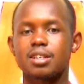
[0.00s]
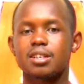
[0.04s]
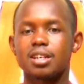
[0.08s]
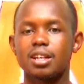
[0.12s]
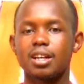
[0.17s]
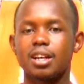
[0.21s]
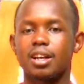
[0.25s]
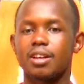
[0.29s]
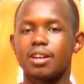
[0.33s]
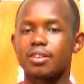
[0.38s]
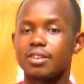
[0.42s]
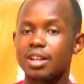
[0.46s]

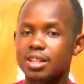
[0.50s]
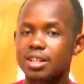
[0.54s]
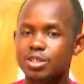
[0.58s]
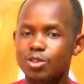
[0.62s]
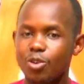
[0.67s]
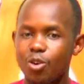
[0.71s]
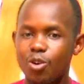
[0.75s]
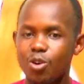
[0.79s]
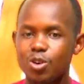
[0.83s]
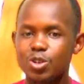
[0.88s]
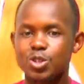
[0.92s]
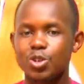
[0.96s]
That's
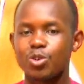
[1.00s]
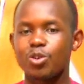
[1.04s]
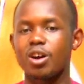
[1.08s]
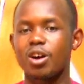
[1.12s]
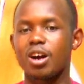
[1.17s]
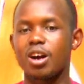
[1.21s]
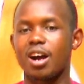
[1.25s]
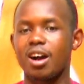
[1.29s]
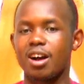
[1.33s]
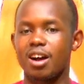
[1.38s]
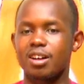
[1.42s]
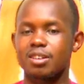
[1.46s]
also
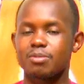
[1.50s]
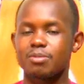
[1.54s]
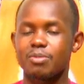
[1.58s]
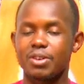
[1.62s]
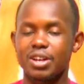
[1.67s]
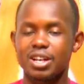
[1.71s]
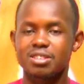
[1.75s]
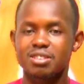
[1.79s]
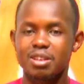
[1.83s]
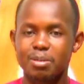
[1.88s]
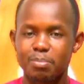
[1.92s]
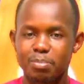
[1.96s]
a very
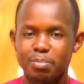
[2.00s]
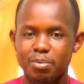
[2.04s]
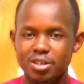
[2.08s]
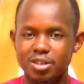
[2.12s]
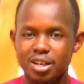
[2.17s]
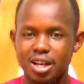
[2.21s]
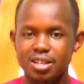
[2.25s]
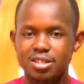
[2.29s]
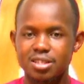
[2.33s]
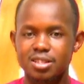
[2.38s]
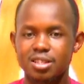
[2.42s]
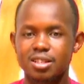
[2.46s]
simple
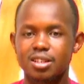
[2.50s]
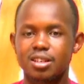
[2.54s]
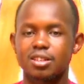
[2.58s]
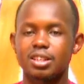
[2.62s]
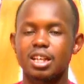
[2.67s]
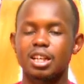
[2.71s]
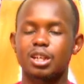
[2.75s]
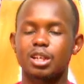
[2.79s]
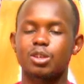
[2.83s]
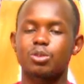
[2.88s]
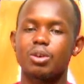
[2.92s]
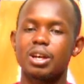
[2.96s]
task that
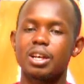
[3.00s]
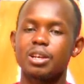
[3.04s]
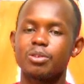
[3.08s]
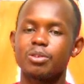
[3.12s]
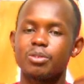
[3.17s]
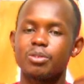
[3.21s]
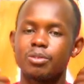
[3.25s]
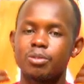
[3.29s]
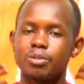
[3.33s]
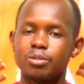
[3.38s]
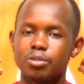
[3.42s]
when you